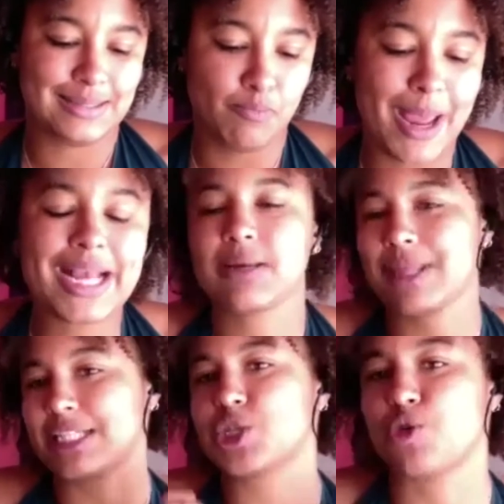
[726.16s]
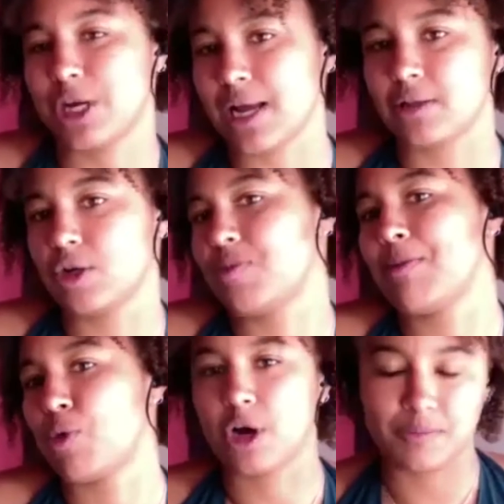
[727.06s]
make some of that screening a little
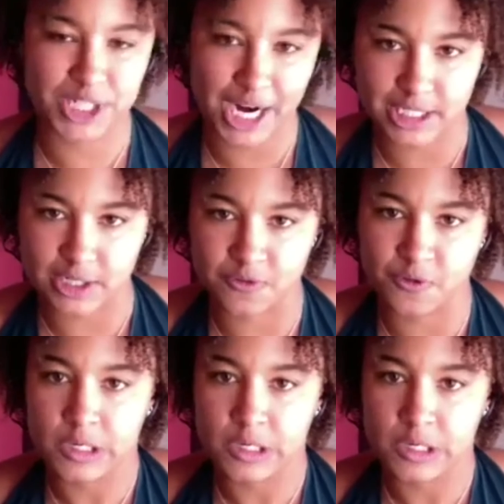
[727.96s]
bit more objective.